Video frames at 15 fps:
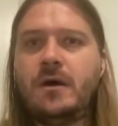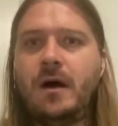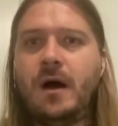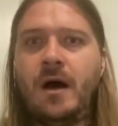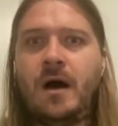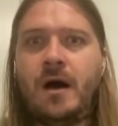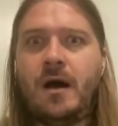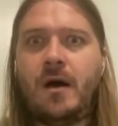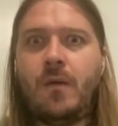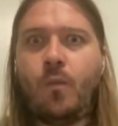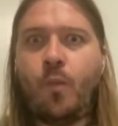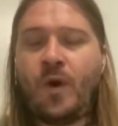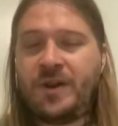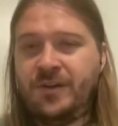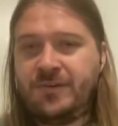
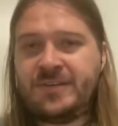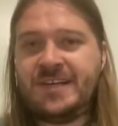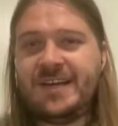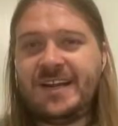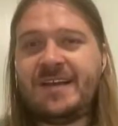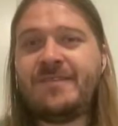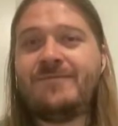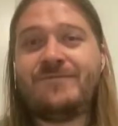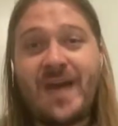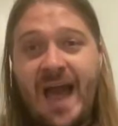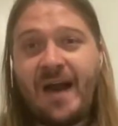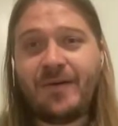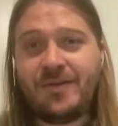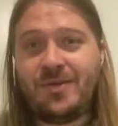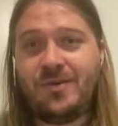where you're getting
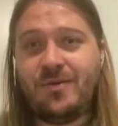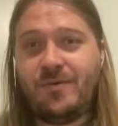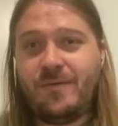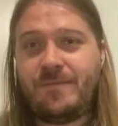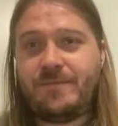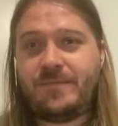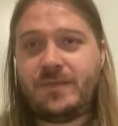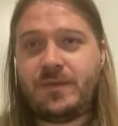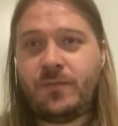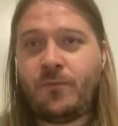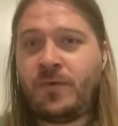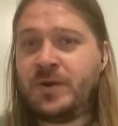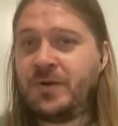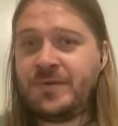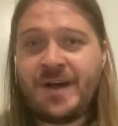value,
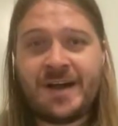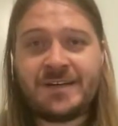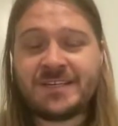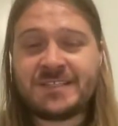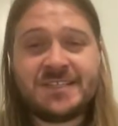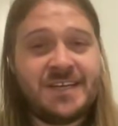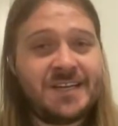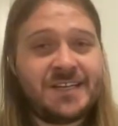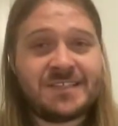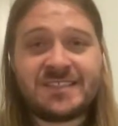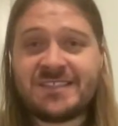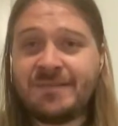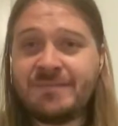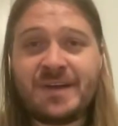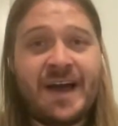where you're not just getting
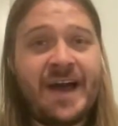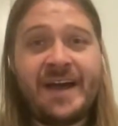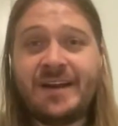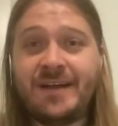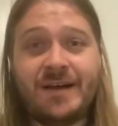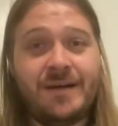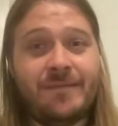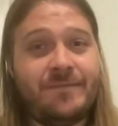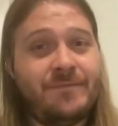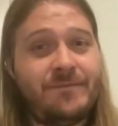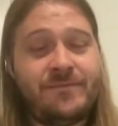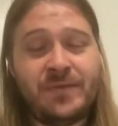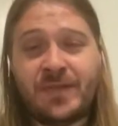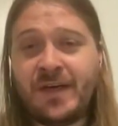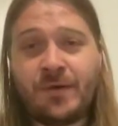some guy to
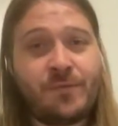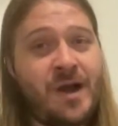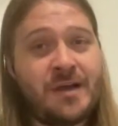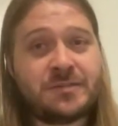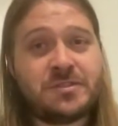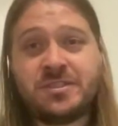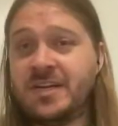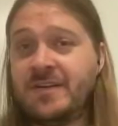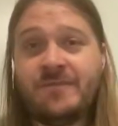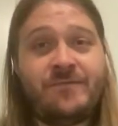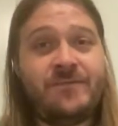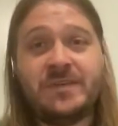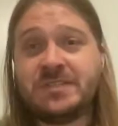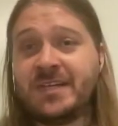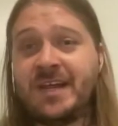fill out a roster sheet and
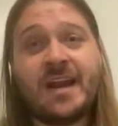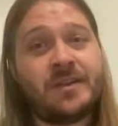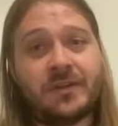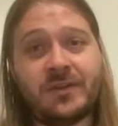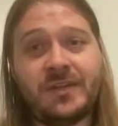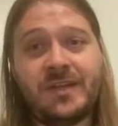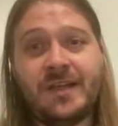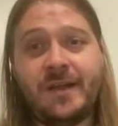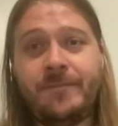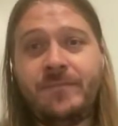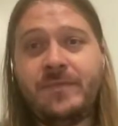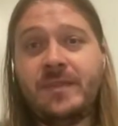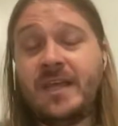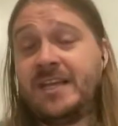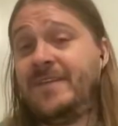fizzle out of the league.
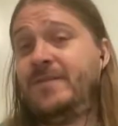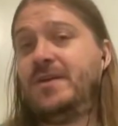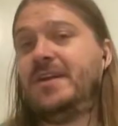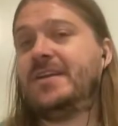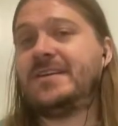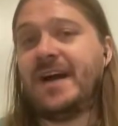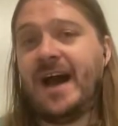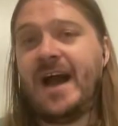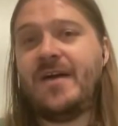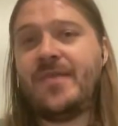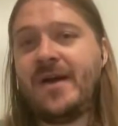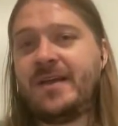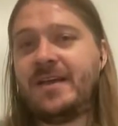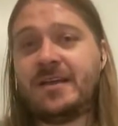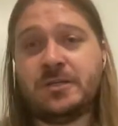Like, if you get a guy
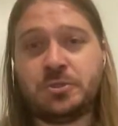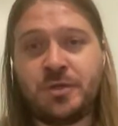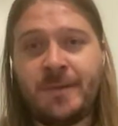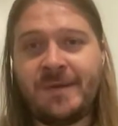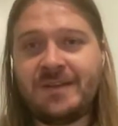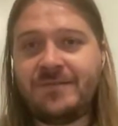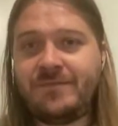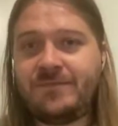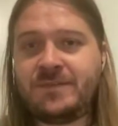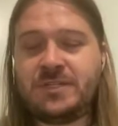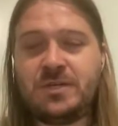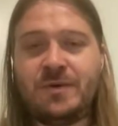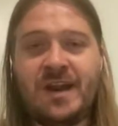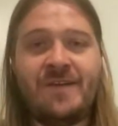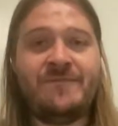that can contribute
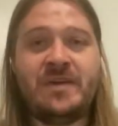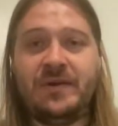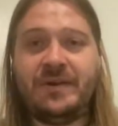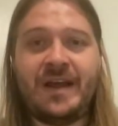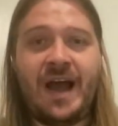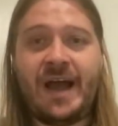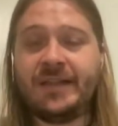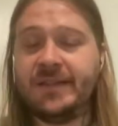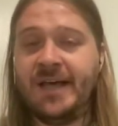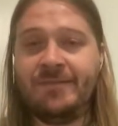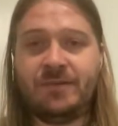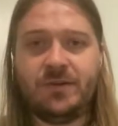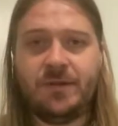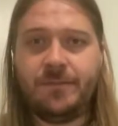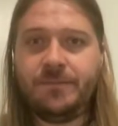to you at a very high
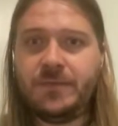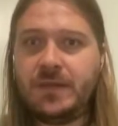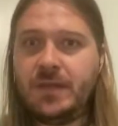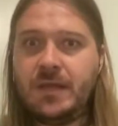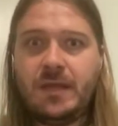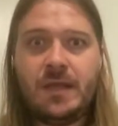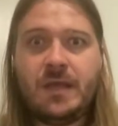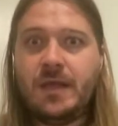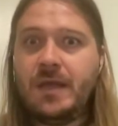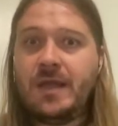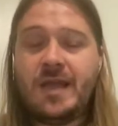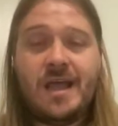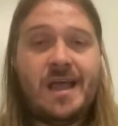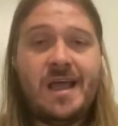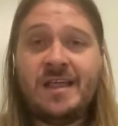level
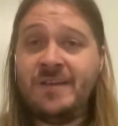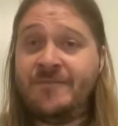in